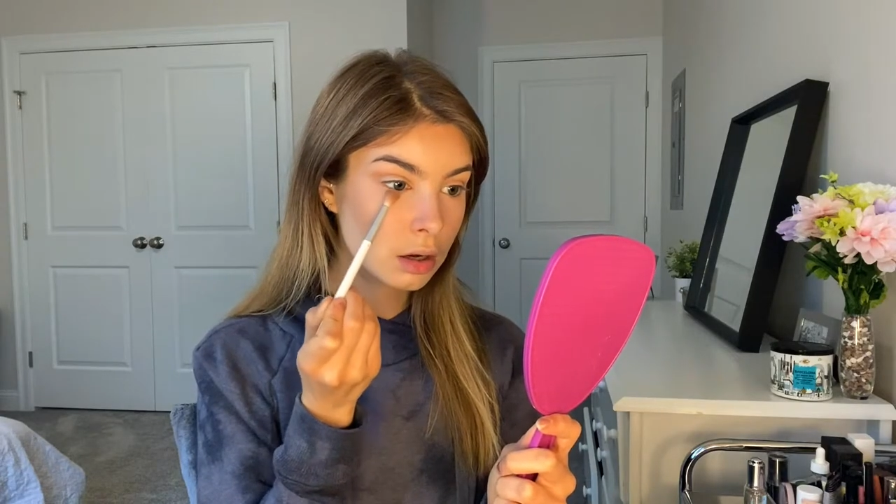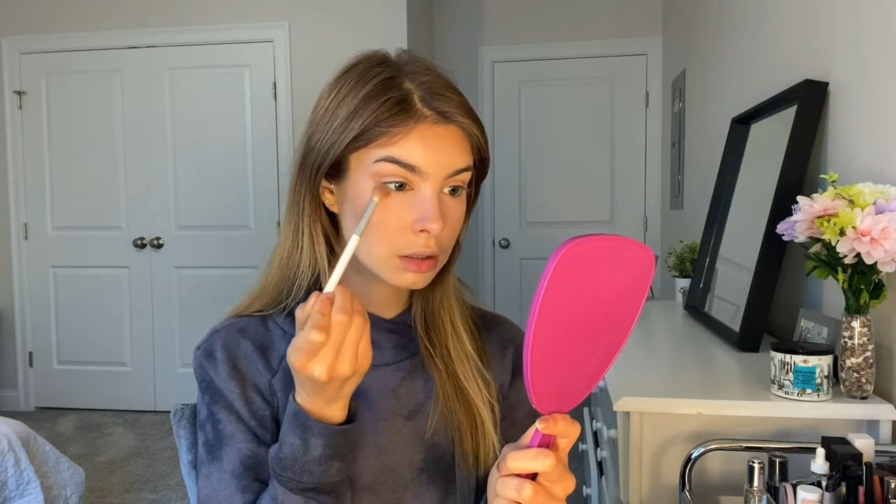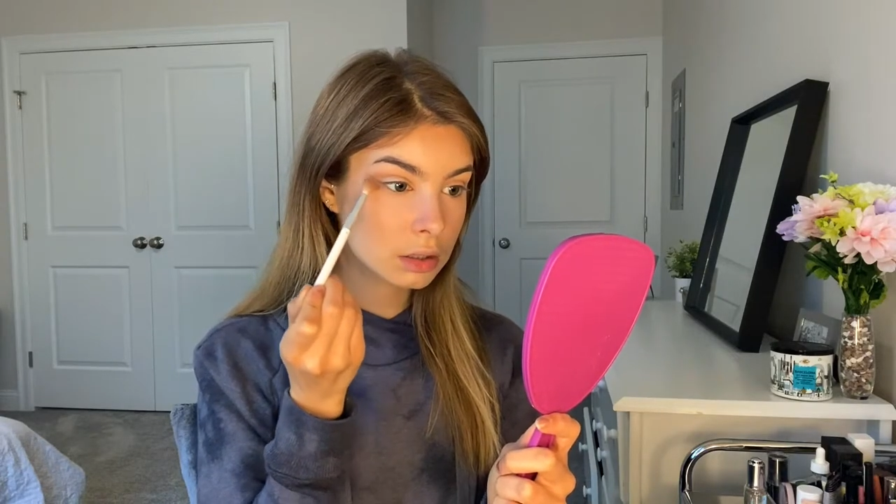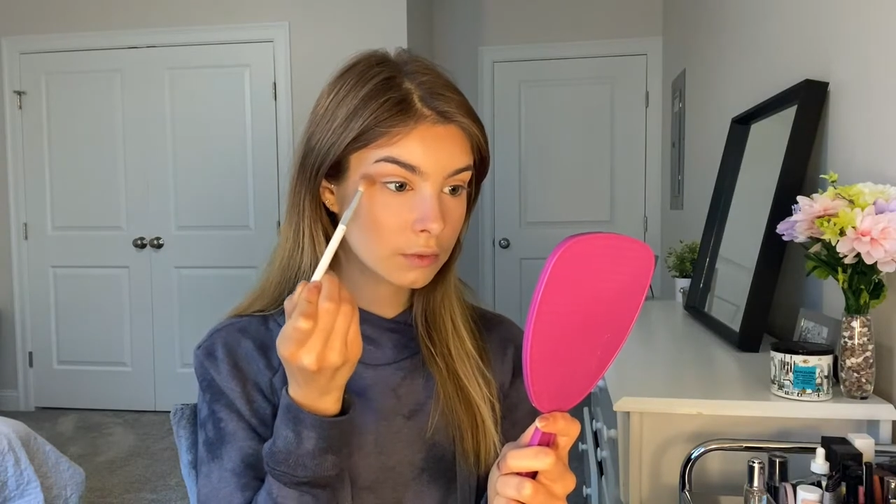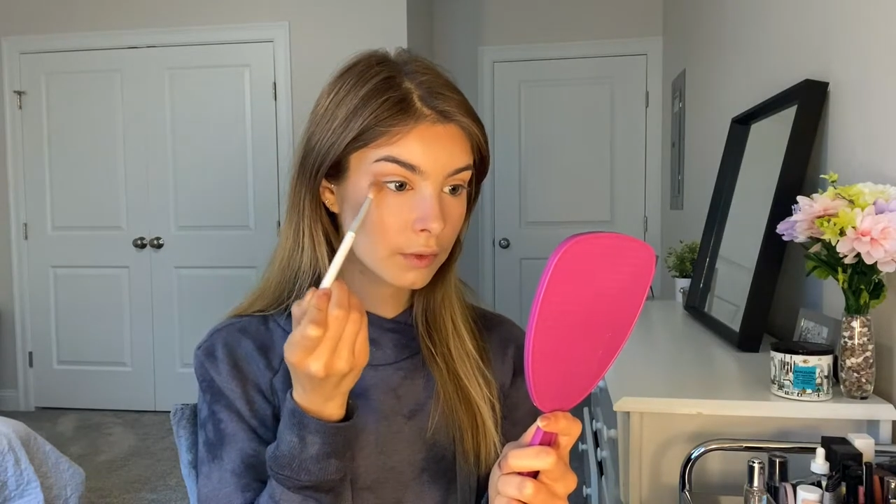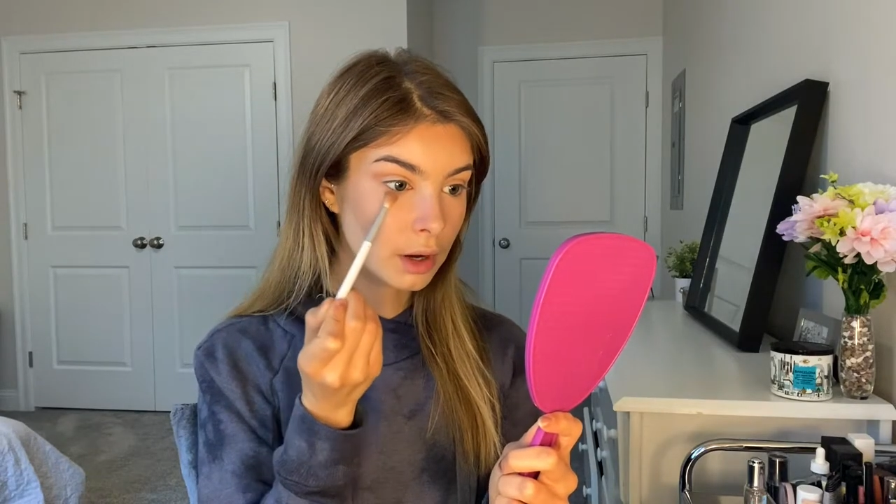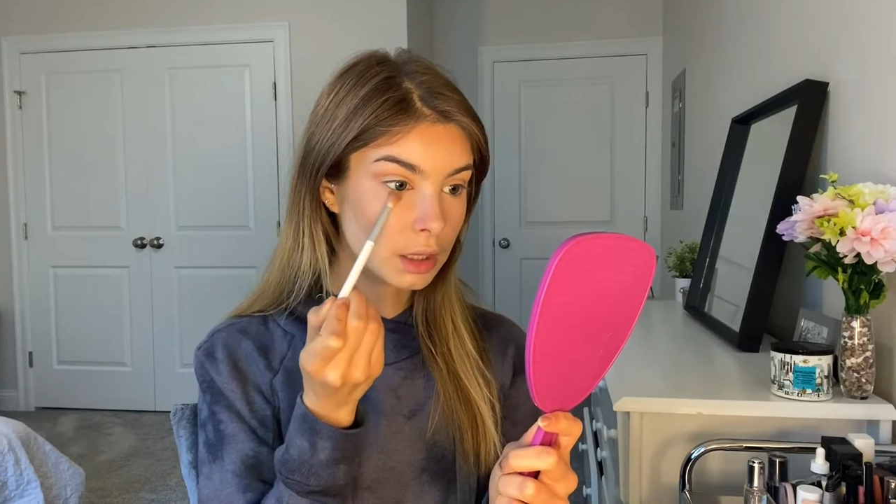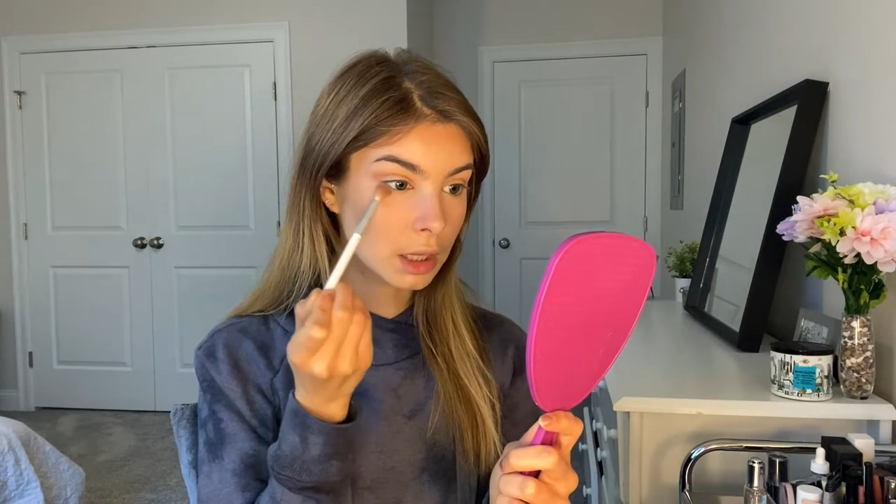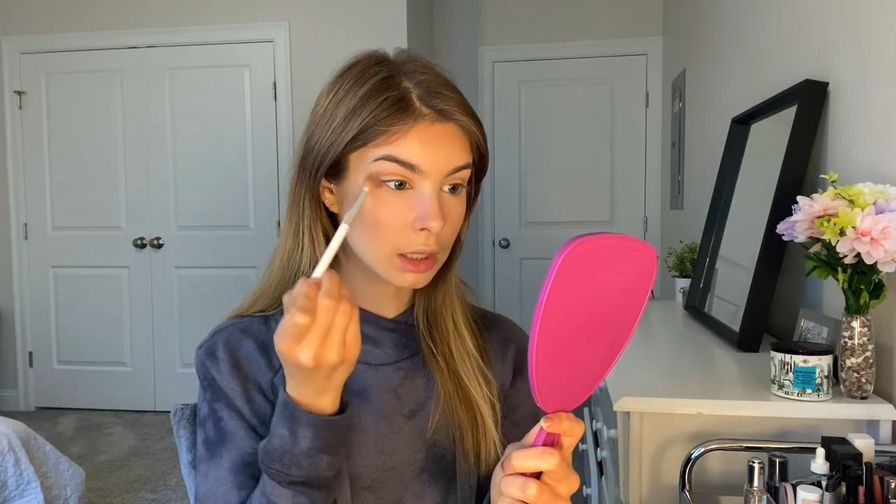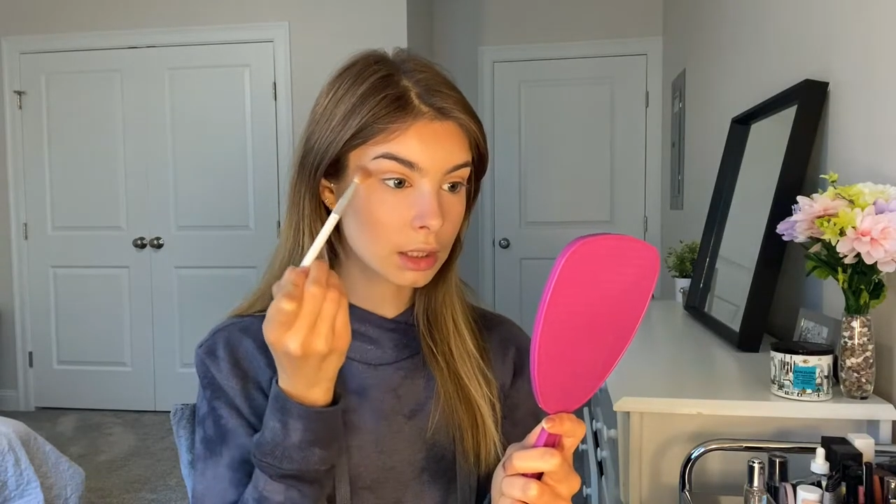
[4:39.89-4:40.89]
Just very
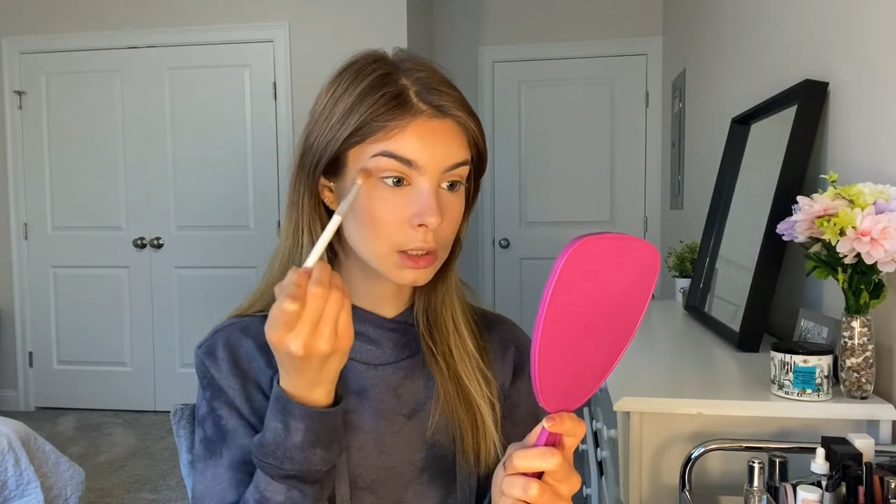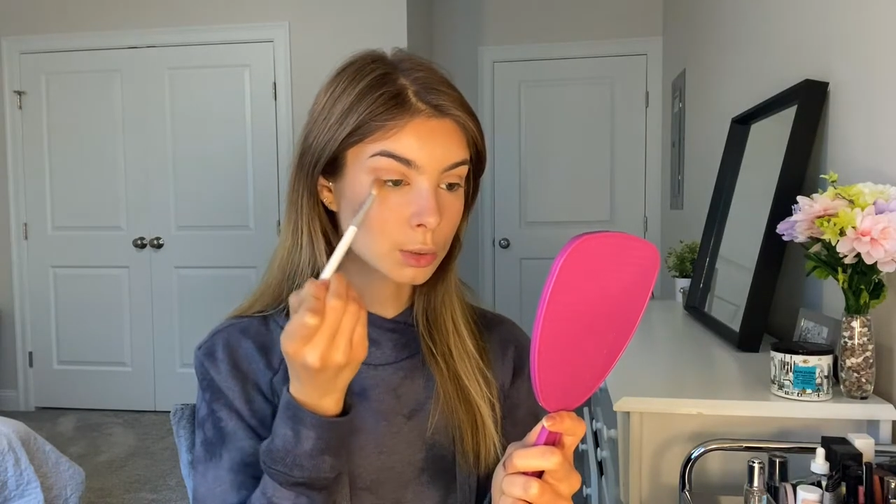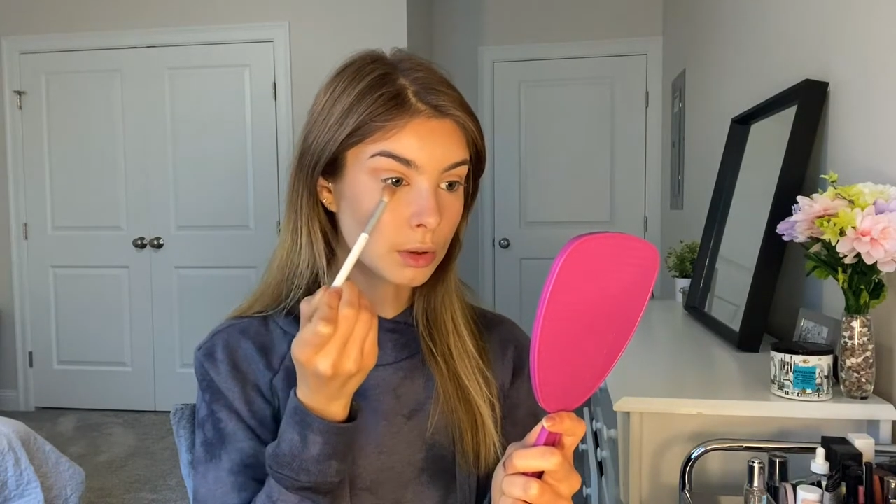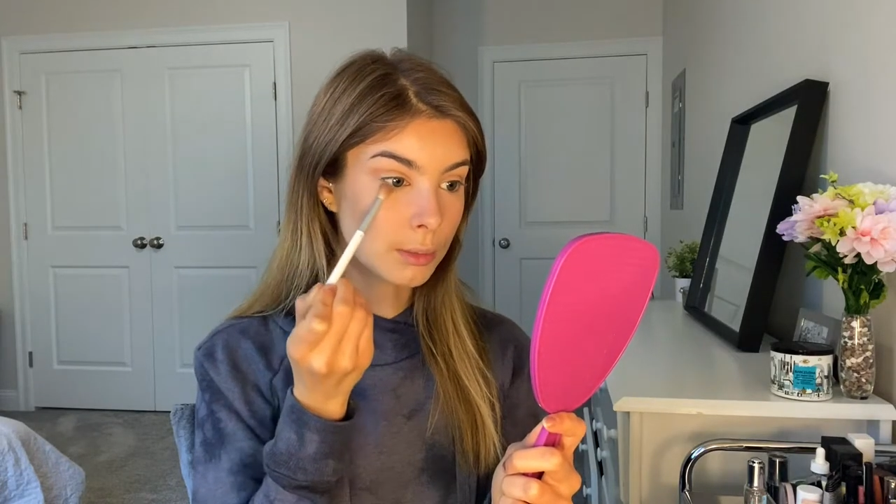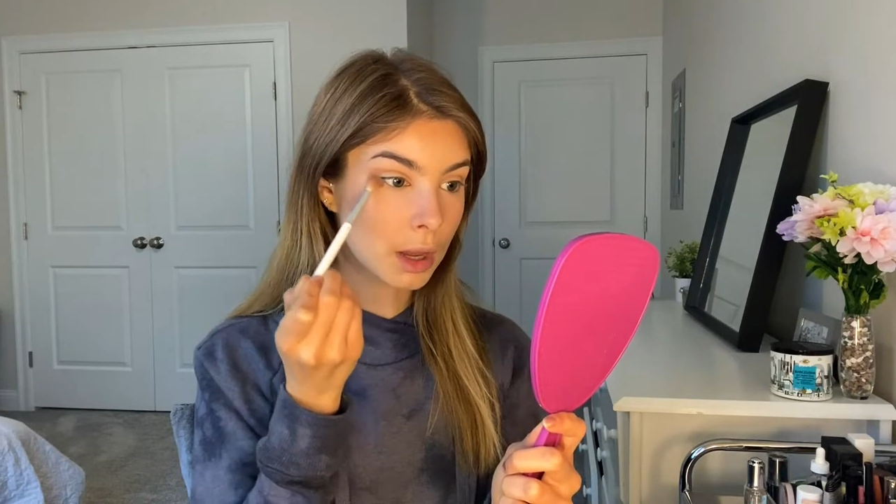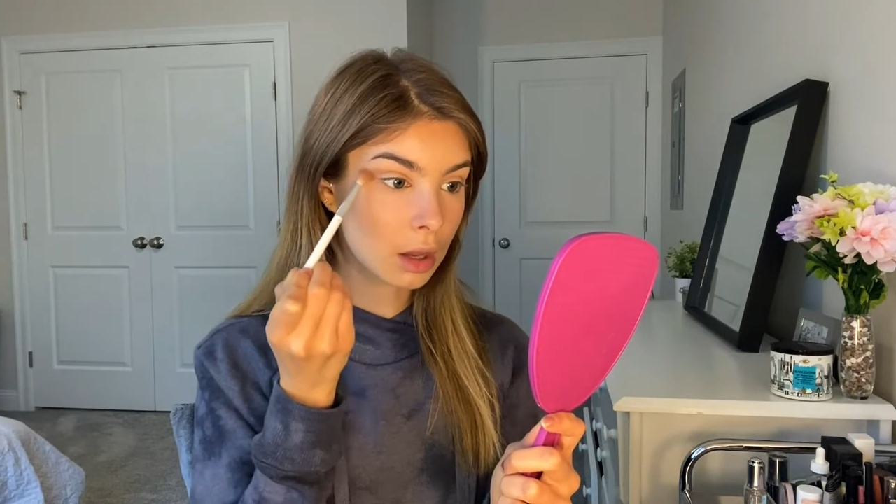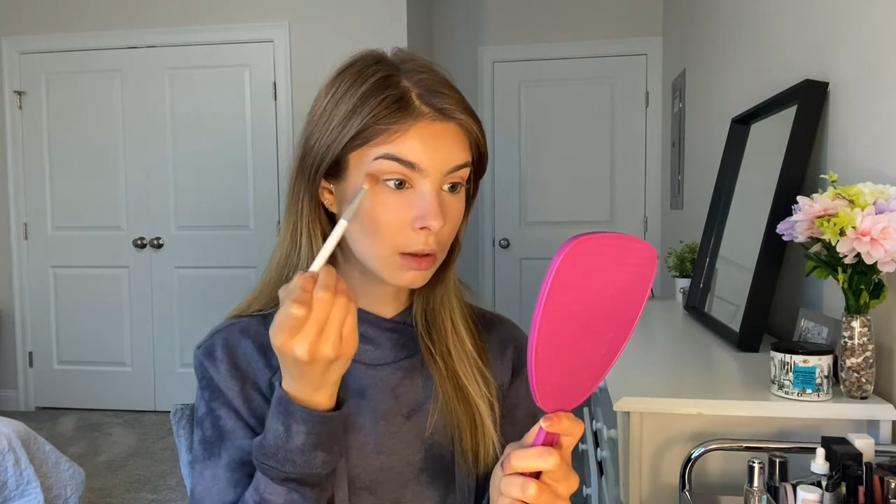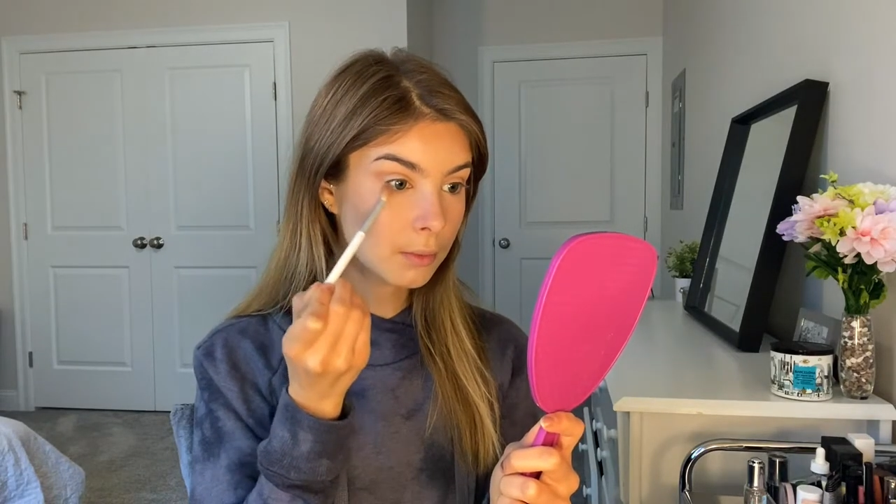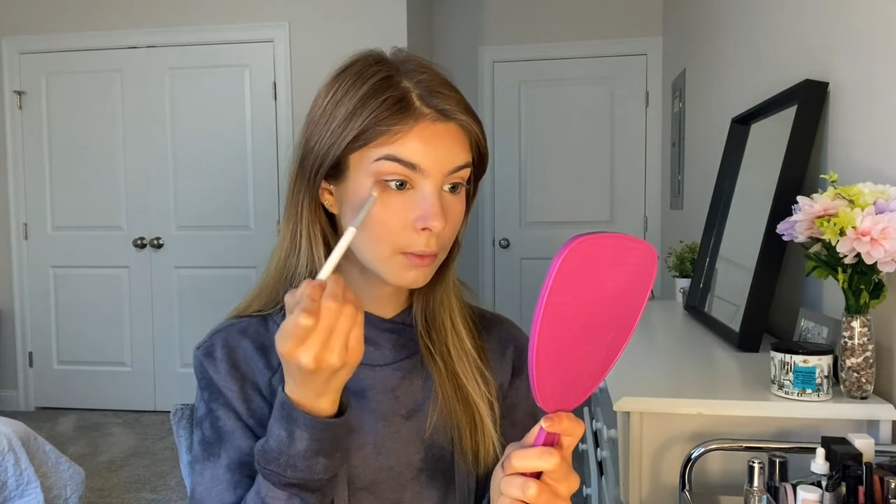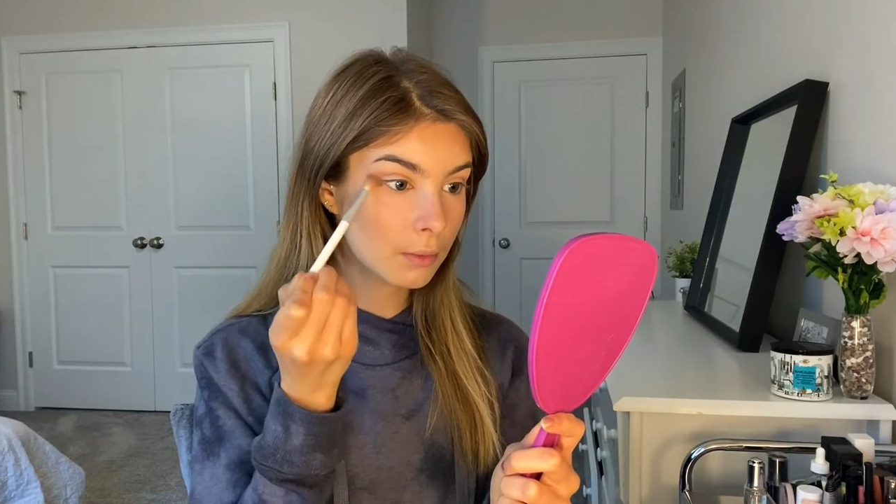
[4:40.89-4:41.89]
lightly sweeping.